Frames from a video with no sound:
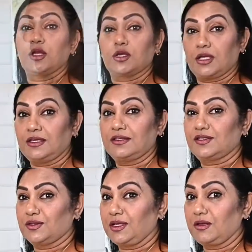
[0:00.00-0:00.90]
Okay,
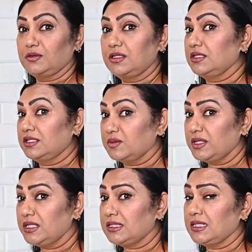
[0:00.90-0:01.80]
so now it's
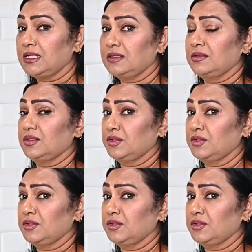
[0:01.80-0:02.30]
been 10